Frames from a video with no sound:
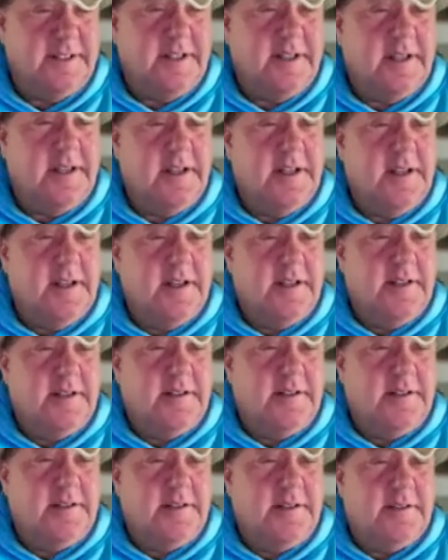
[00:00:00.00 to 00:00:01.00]

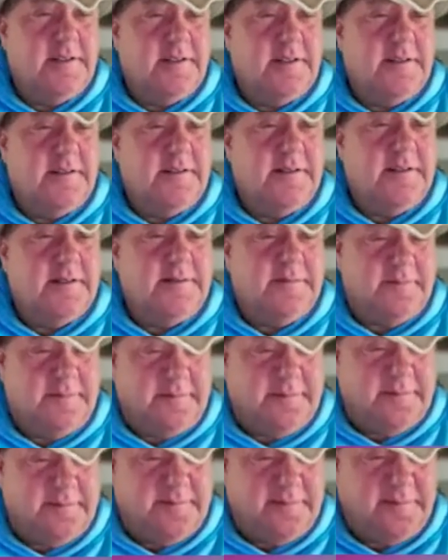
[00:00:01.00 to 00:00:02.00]

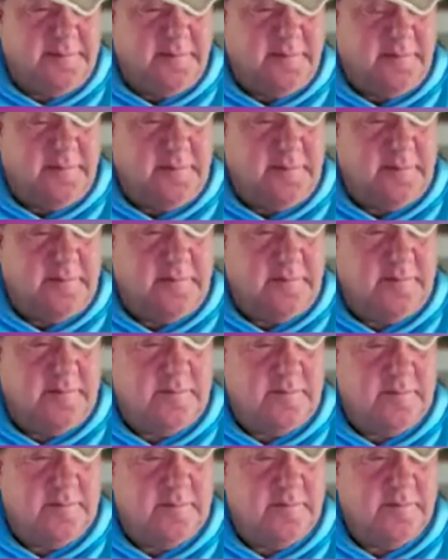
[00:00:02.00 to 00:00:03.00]

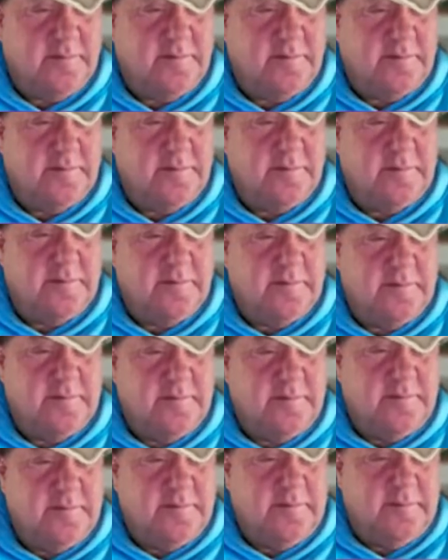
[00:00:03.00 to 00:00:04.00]

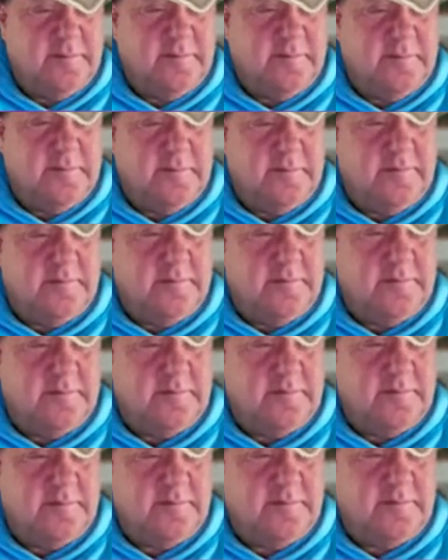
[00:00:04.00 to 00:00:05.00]

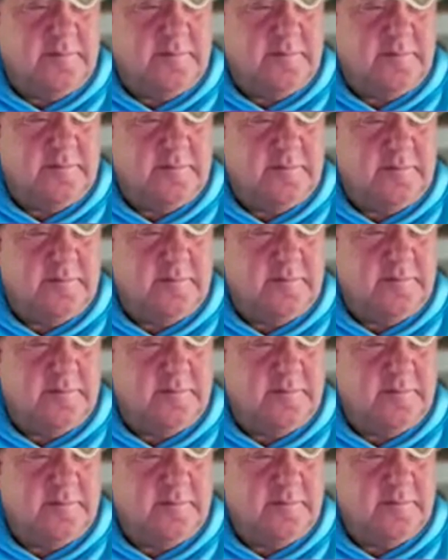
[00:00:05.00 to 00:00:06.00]

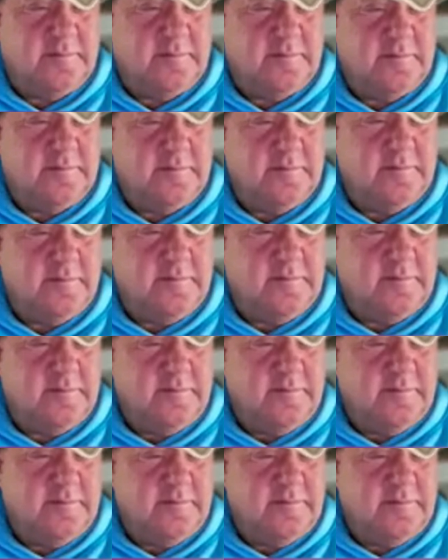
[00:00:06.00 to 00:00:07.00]

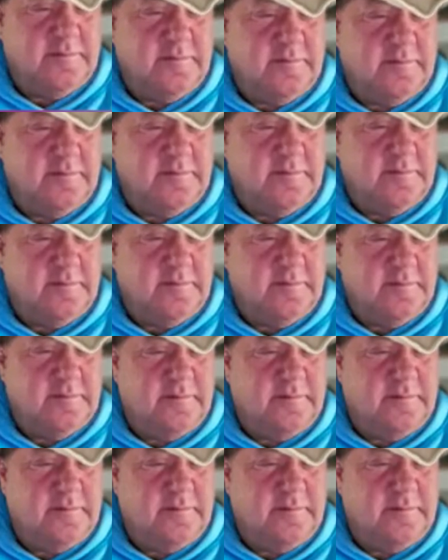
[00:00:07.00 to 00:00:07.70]
No words are spoken by the person on screen.